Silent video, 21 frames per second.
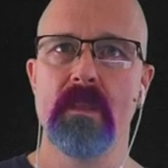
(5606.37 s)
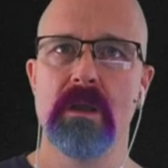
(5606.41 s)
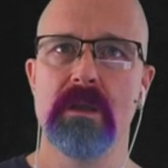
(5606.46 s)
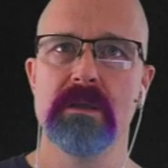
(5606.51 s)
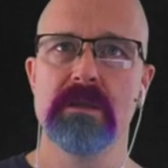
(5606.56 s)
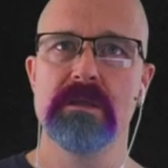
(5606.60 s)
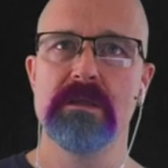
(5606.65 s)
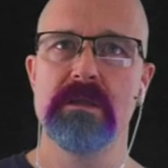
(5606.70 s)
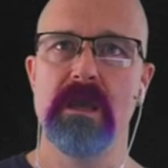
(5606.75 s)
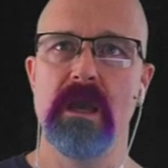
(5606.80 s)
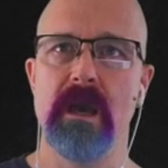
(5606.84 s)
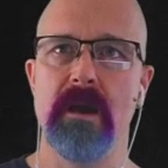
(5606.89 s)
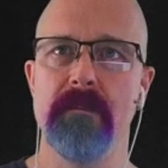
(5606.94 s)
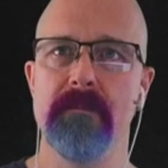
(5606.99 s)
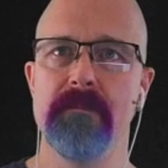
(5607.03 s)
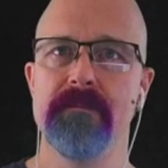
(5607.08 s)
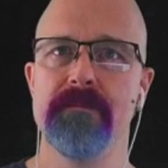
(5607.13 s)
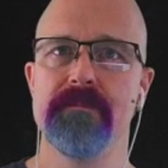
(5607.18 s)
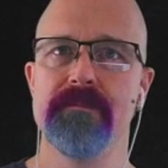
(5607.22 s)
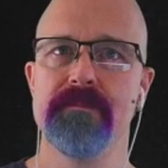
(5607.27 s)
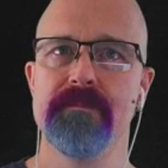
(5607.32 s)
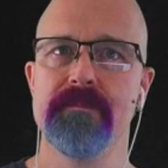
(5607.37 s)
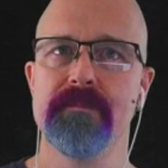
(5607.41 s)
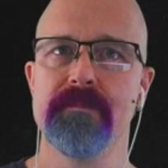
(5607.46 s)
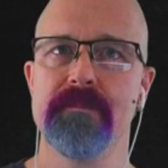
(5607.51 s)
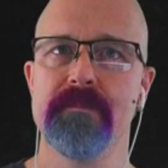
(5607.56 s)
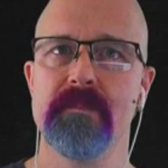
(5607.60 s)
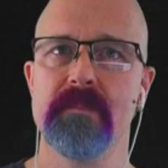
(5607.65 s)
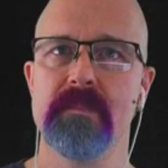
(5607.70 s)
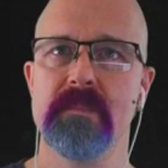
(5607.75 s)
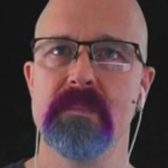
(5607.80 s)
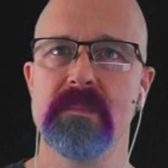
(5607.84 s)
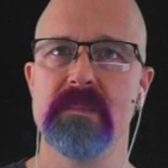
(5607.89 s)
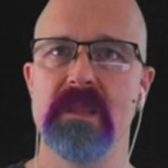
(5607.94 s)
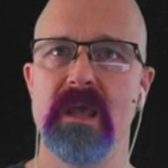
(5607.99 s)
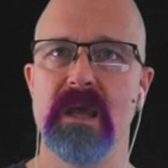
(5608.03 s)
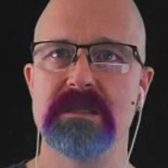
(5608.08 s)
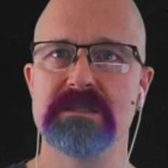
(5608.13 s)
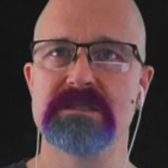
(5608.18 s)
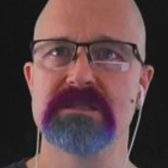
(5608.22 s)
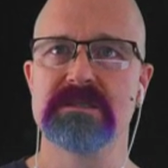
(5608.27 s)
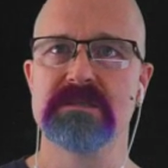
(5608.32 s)
Yeah,
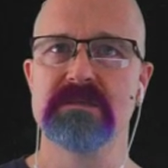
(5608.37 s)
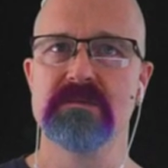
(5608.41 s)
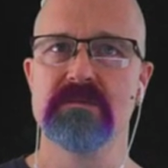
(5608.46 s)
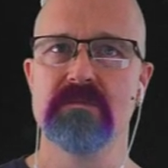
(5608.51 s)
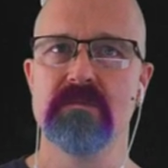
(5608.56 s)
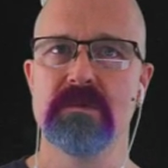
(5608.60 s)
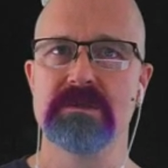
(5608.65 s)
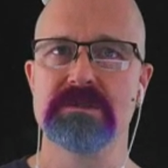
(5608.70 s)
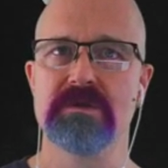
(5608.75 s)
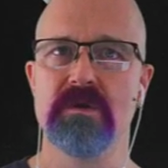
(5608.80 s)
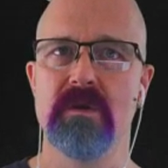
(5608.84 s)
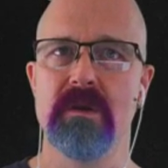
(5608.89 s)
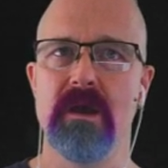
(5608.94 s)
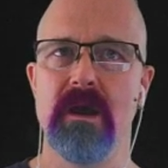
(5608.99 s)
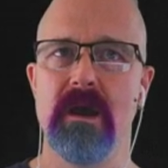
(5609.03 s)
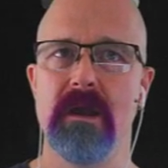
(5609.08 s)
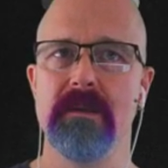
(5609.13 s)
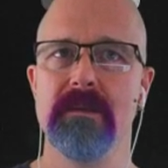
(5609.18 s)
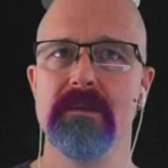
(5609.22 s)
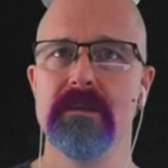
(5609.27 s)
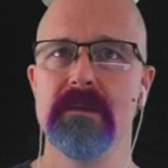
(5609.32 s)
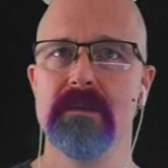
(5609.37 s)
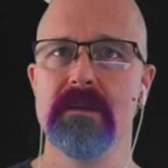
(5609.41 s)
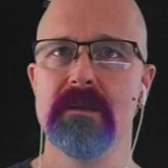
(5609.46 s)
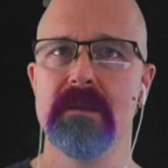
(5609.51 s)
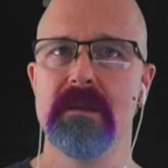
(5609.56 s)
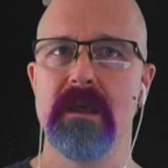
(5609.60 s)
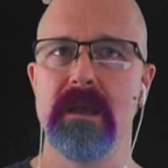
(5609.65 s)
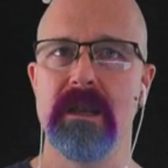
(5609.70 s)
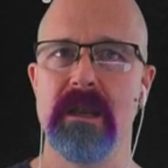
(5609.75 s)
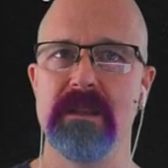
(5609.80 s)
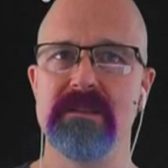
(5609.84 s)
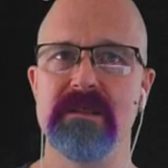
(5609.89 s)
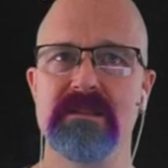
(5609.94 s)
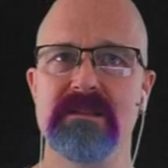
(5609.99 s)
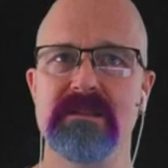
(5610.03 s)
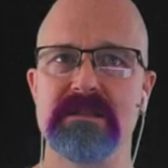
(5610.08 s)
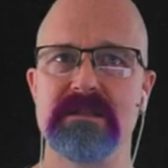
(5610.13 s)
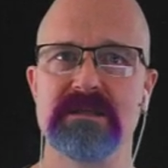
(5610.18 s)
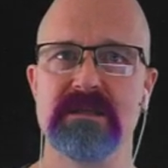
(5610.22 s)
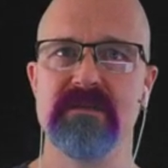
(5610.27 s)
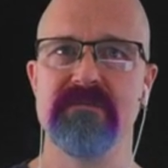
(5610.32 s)
that's what's going on. And I think
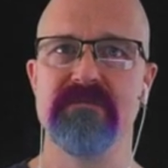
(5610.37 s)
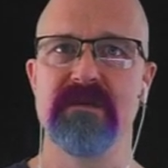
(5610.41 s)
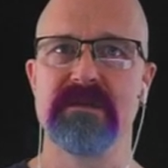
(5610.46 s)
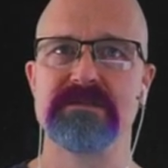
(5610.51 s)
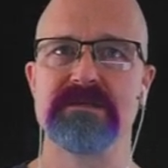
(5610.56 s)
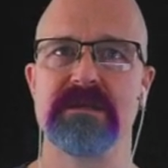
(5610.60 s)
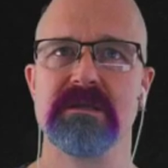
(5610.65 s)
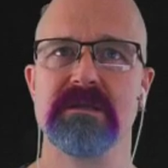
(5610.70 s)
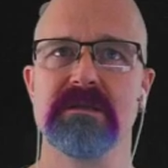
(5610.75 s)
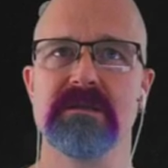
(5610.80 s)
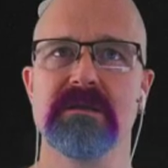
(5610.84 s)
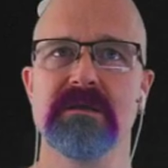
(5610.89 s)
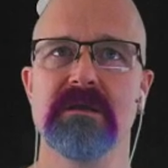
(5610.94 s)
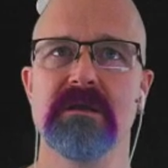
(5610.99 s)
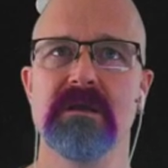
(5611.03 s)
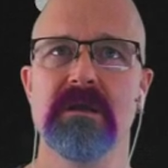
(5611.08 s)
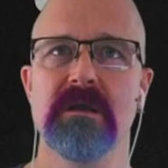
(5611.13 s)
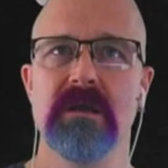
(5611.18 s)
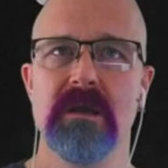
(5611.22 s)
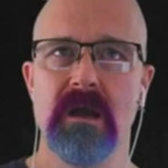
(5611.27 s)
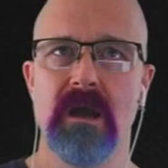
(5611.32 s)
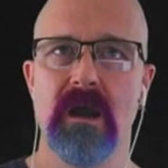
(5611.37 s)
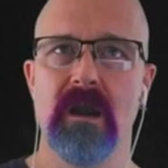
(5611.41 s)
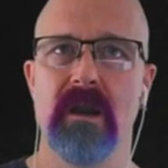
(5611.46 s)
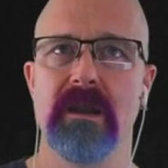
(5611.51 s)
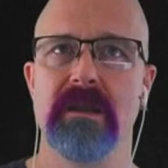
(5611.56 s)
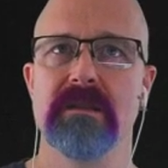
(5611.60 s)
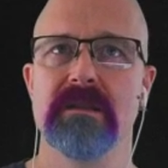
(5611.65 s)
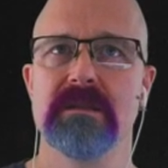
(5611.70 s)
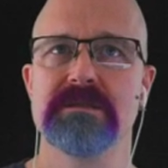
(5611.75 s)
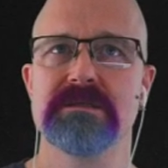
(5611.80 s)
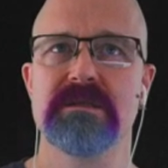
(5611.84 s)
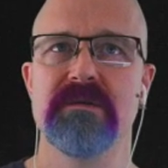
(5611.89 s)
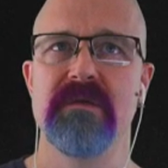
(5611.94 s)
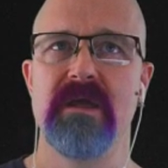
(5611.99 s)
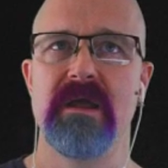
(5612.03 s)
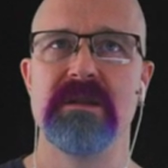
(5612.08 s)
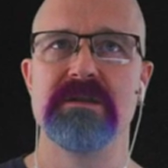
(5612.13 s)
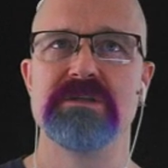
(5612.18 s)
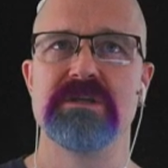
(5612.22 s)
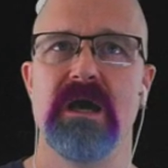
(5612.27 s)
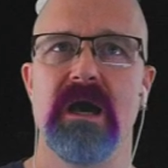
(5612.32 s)
that's going to fix it. All right, let's give
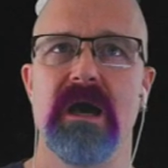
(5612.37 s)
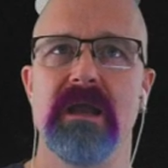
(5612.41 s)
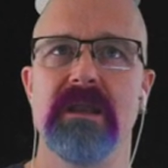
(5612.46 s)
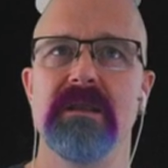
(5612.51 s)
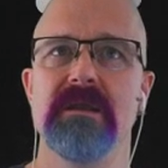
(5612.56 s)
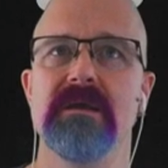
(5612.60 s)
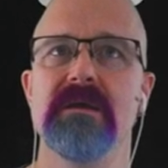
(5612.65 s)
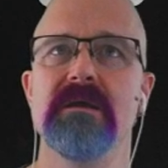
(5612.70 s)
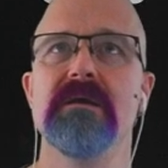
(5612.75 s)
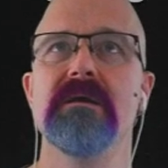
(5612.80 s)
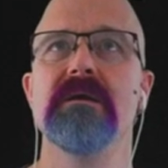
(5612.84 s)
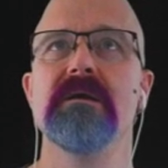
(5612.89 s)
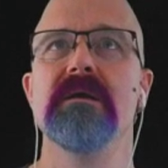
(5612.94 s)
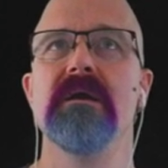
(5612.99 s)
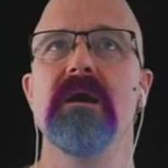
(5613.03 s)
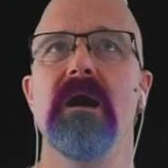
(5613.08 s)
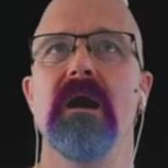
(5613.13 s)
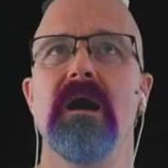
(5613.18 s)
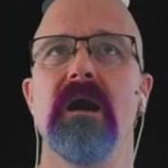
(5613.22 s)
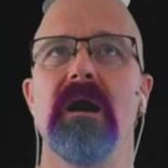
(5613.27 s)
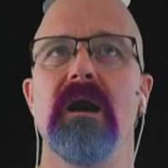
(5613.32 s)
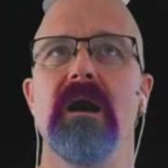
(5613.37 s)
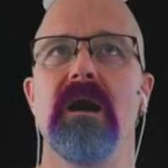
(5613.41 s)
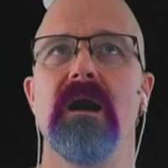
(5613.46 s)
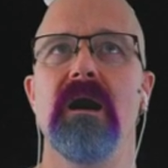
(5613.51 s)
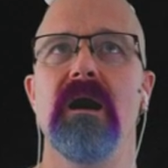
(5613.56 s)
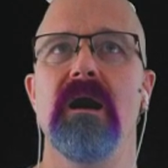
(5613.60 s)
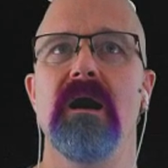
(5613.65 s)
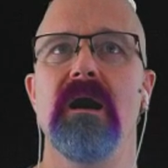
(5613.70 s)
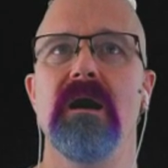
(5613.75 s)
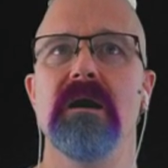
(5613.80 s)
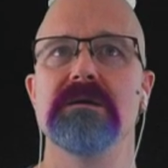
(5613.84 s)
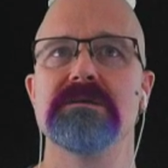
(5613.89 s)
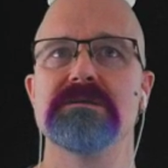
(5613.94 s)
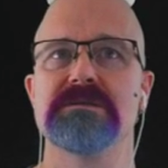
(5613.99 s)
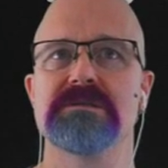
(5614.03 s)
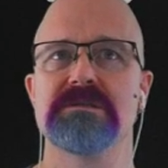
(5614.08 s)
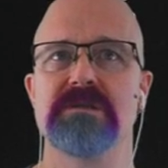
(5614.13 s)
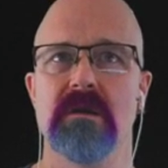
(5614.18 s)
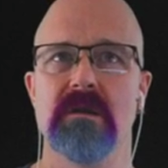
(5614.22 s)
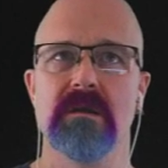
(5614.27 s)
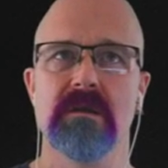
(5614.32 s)
that a shot.
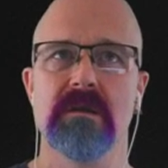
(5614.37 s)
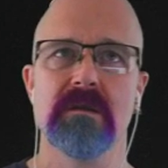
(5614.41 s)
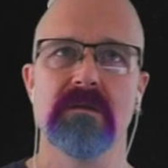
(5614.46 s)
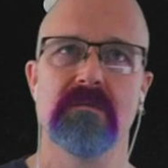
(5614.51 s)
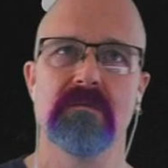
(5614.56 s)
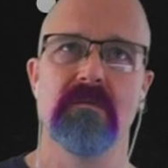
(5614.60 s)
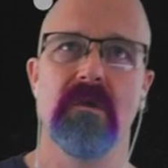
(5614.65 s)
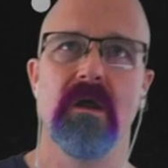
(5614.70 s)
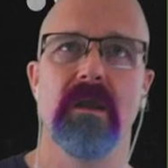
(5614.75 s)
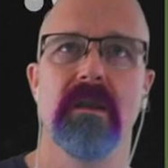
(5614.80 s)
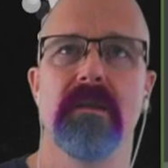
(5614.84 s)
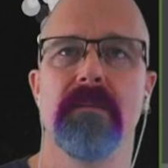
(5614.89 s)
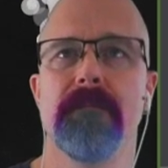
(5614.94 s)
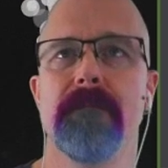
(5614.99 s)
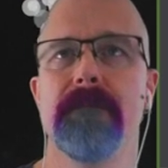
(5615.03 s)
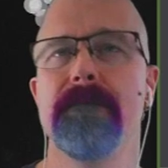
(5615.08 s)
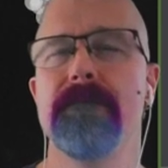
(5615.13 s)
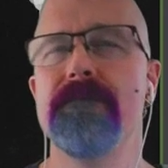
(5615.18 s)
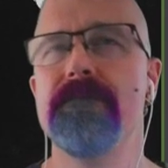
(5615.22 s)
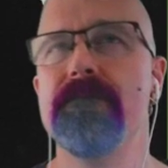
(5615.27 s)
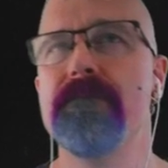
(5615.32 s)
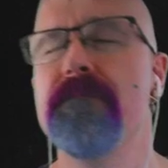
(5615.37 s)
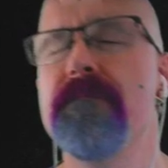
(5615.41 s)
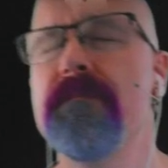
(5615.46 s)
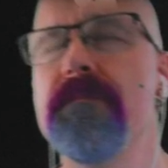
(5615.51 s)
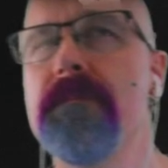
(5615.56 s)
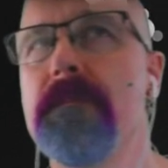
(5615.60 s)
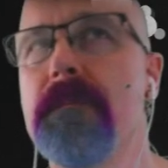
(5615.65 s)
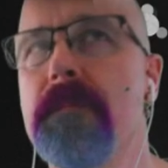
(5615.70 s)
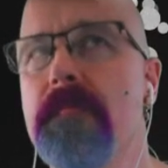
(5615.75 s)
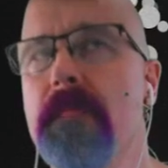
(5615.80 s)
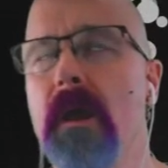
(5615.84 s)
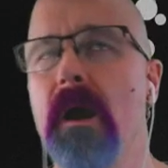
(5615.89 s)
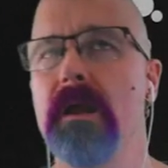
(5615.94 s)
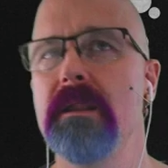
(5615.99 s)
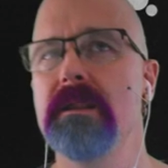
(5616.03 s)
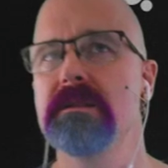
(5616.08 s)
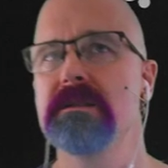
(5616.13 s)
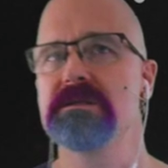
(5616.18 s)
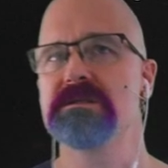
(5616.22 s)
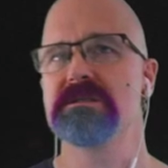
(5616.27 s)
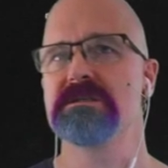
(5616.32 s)
Start, run. I
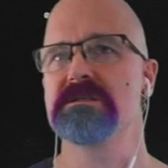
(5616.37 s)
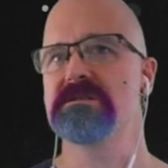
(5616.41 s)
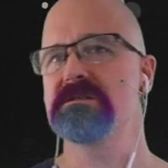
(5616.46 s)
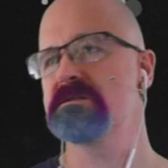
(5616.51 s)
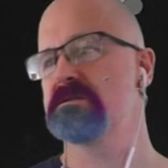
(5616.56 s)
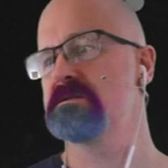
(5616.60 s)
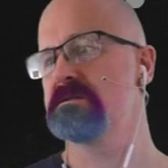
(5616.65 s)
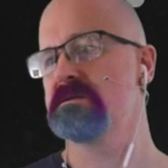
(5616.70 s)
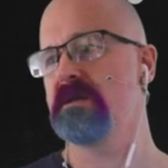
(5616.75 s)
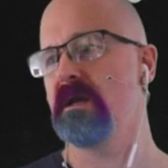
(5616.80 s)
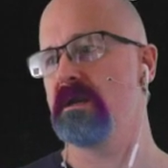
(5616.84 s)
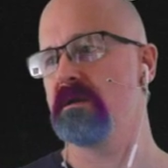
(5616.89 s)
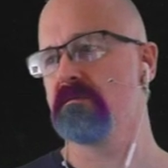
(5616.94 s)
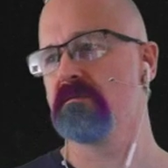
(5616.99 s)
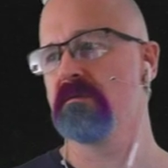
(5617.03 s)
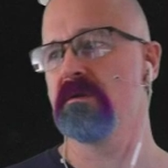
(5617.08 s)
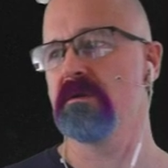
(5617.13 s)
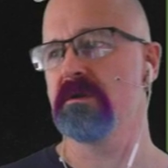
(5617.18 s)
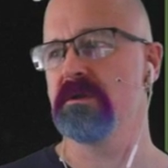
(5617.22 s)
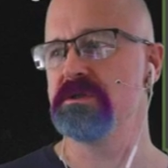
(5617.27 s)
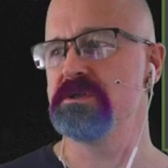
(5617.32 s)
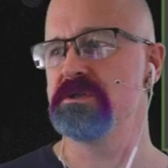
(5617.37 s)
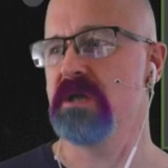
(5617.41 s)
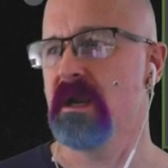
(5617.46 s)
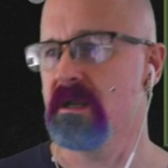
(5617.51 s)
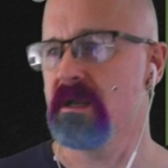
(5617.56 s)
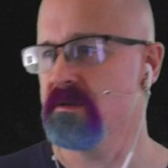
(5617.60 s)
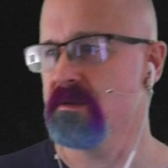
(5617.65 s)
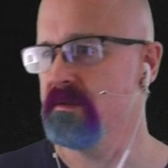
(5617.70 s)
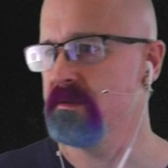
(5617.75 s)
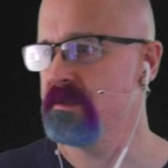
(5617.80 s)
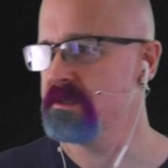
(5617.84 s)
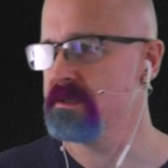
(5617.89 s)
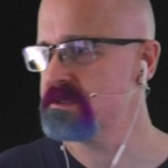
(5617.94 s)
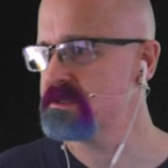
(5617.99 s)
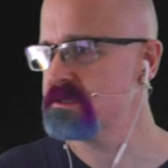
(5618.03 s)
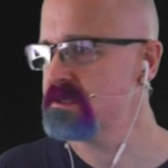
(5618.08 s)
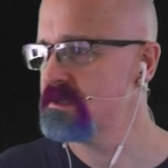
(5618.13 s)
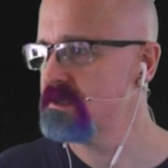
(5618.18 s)
think this has got a real good shot at doing this.